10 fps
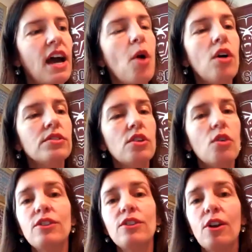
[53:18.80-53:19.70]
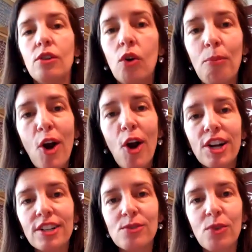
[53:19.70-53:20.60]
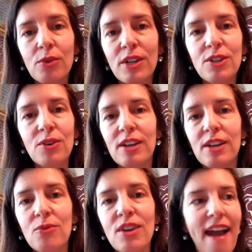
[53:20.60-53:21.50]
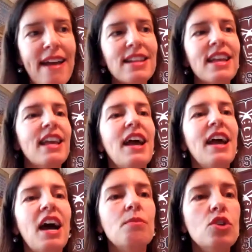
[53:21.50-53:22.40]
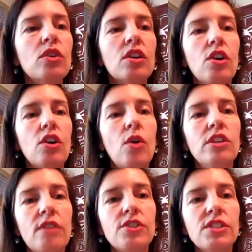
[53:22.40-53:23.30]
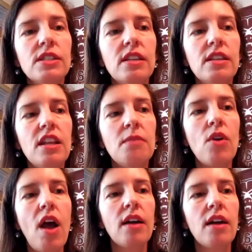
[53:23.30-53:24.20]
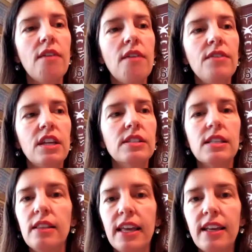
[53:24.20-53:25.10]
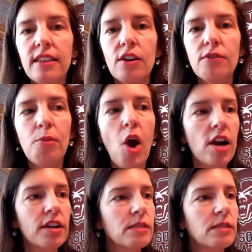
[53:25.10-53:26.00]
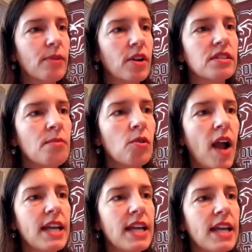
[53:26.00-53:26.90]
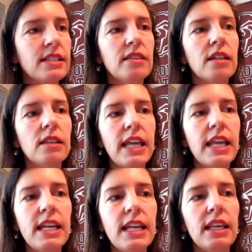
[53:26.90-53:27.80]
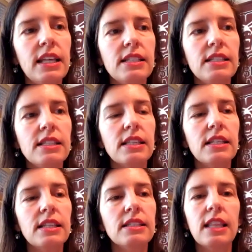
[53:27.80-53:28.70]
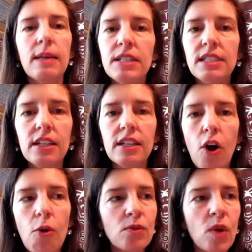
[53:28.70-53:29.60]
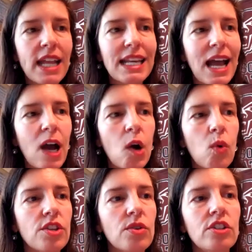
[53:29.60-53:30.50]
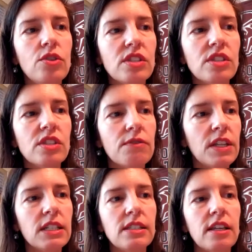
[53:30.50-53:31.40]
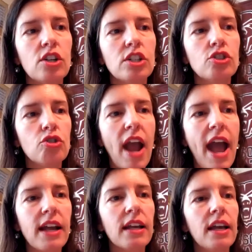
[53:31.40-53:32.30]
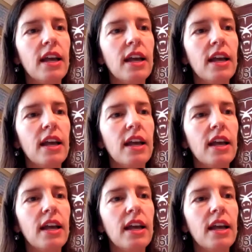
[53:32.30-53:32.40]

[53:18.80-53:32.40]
Also with our local parks, what are we doing with that? You can go to jeffersoncitymo.gov, and there is a link there for parks, but I'll summarize that the link is limited open right now, where you can use the fitness center and track.